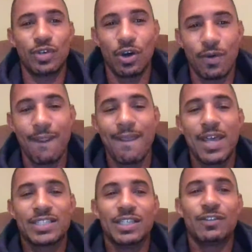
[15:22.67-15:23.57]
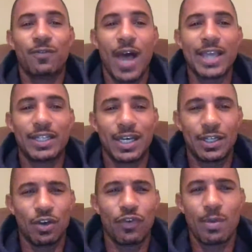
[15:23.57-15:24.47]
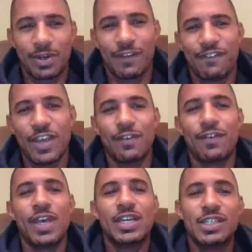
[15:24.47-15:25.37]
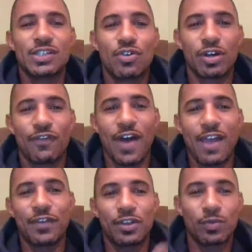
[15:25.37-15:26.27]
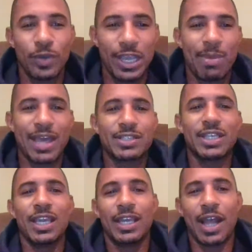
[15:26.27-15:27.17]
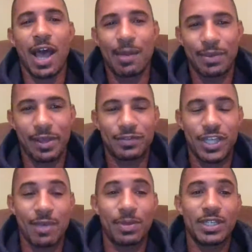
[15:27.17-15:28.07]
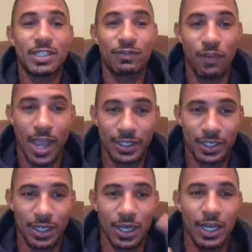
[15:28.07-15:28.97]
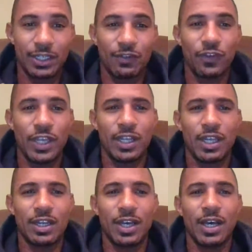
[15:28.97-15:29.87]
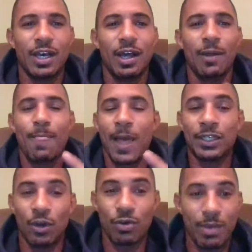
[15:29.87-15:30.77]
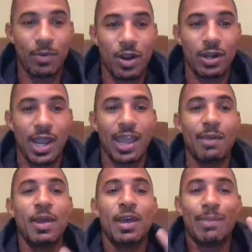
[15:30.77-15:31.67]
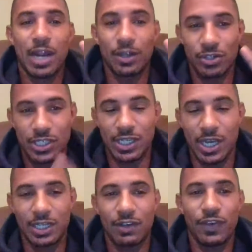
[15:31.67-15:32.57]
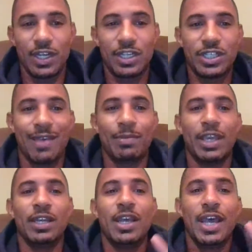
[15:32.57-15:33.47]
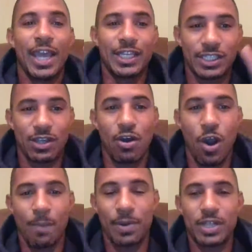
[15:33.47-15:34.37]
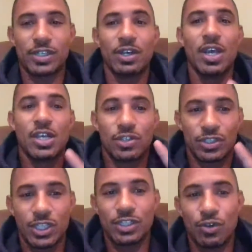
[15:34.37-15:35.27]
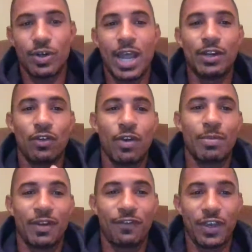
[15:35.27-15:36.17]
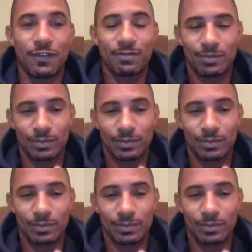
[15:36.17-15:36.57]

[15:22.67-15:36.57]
know, she's fighting November the 5th. She's going to fight for the Ring Magazine and the IBF champion. She's fighting undefeated. I don't remember her name, but I know she's an undefeated champion and she's a hard puncher. So she's doing that November the 5th.